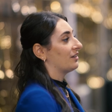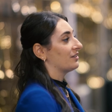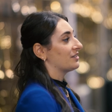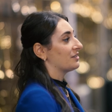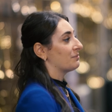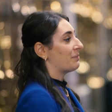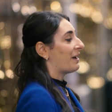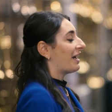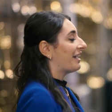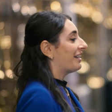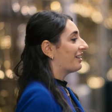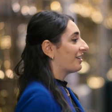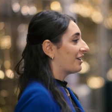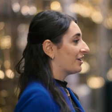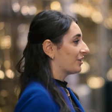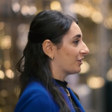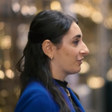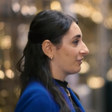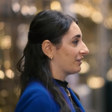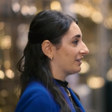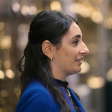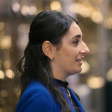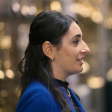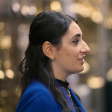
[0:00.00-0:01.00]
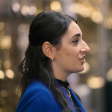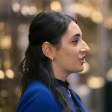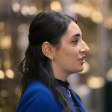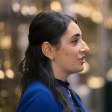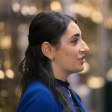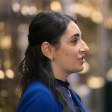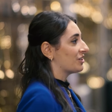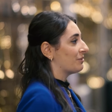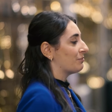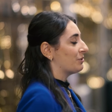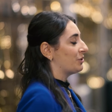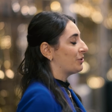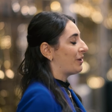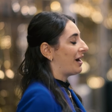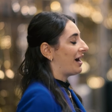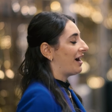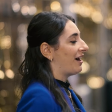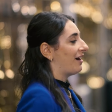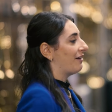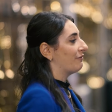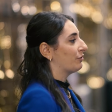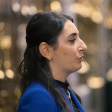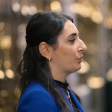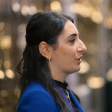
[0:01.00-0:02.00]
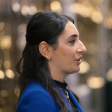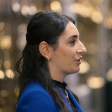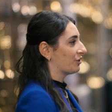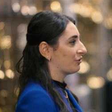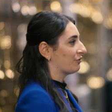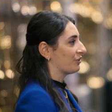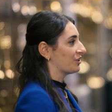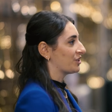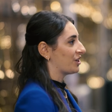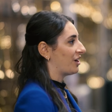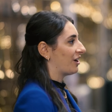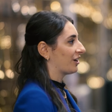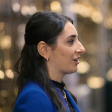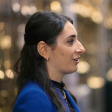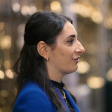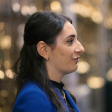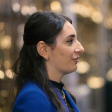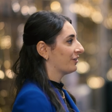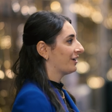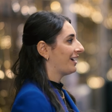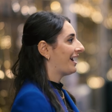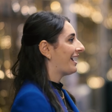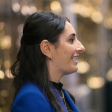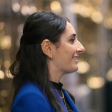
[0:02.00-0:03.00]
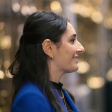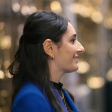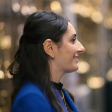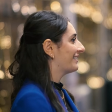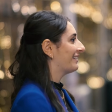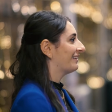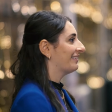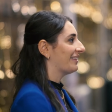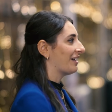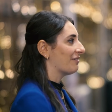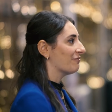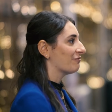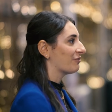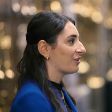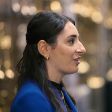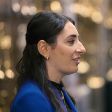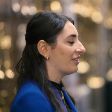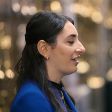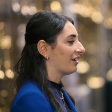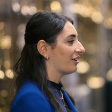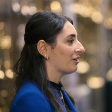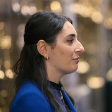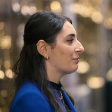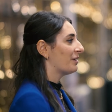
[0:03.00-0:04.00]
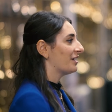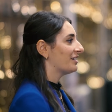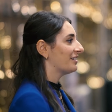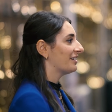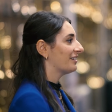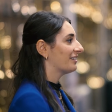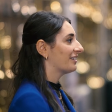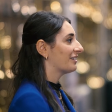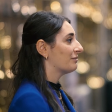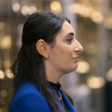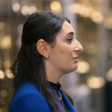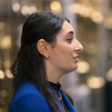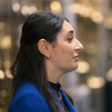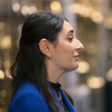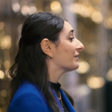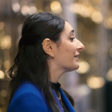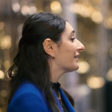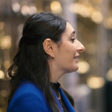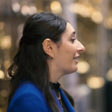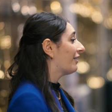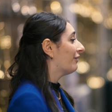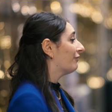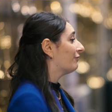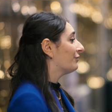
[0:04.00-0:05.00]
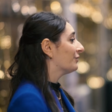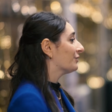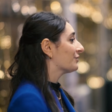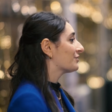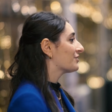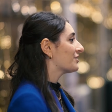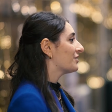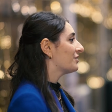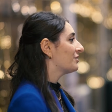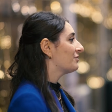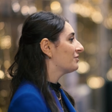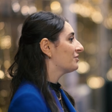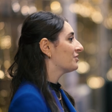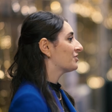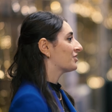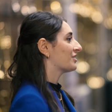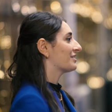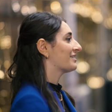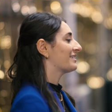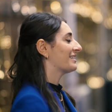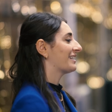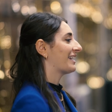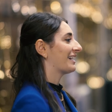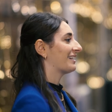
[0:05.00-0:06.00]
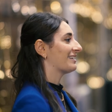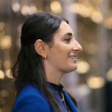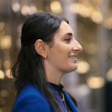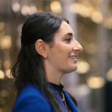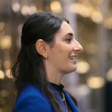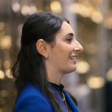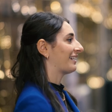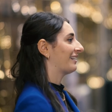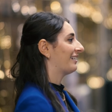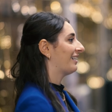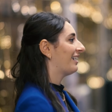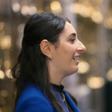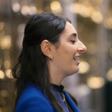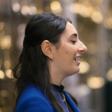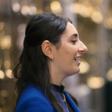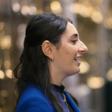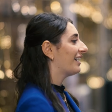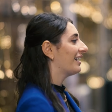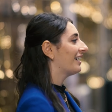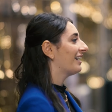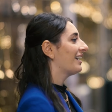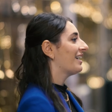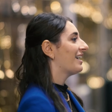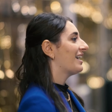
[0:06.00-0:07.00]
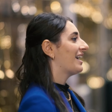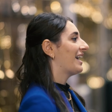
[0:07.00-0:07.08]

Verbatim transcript: Depending on the relationship you have with your photographer, asking them for their opinion can be really helpful too, just to get a second eye